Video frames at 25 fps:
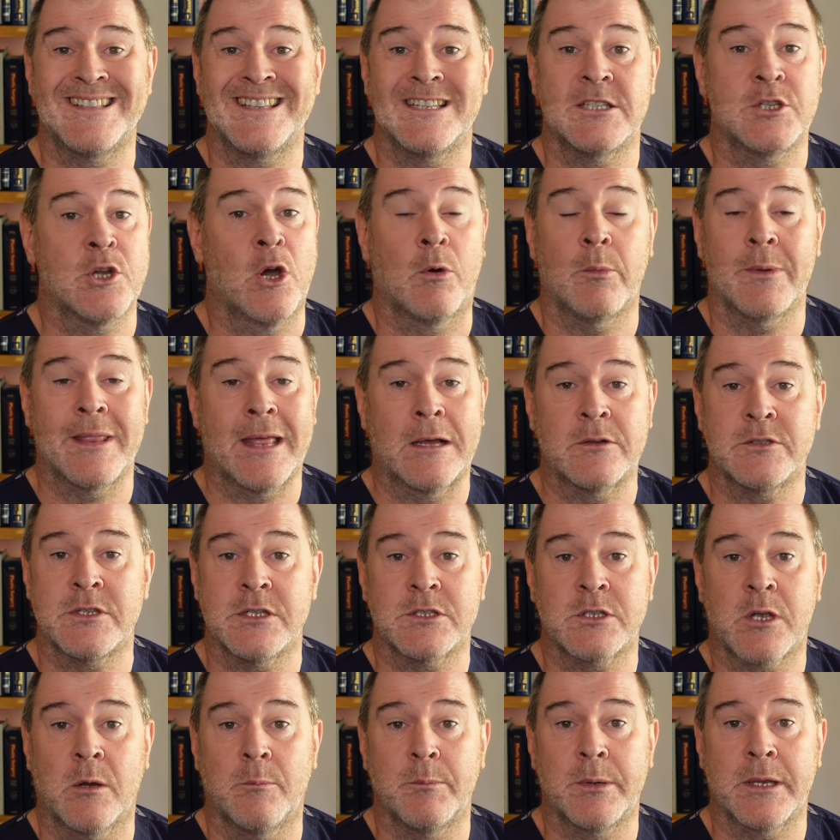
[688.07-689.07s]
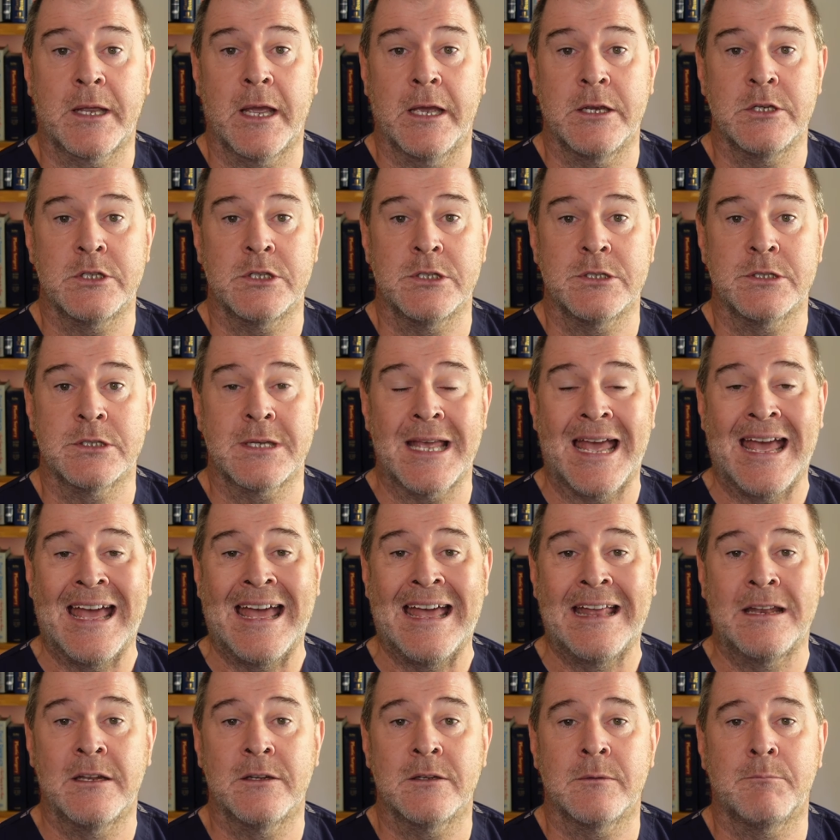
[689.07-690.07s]
is not without its complications,
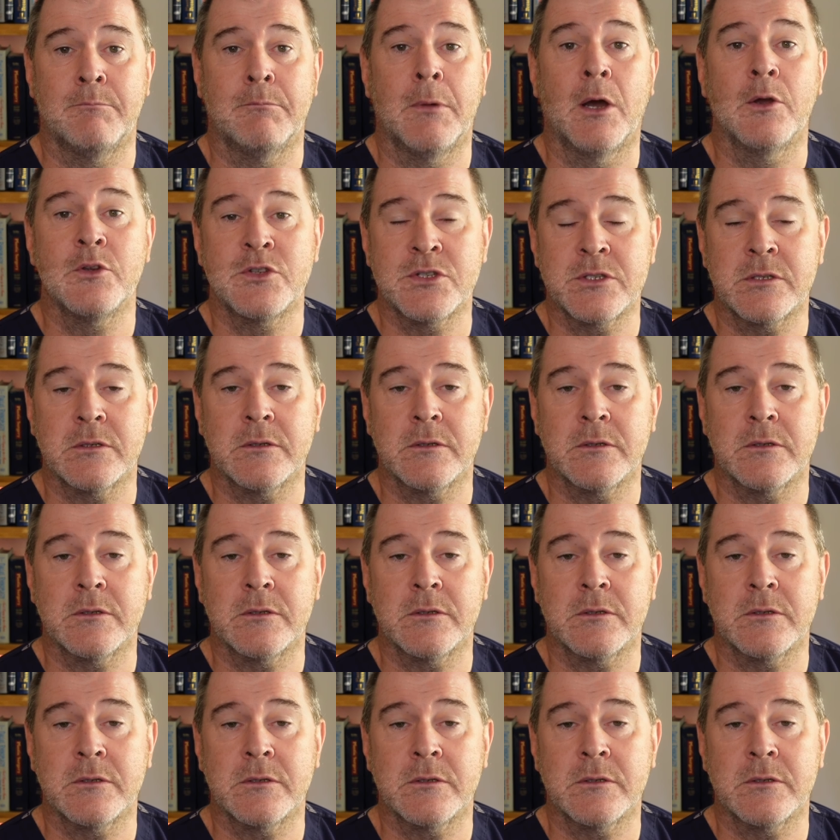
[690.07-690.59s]
and most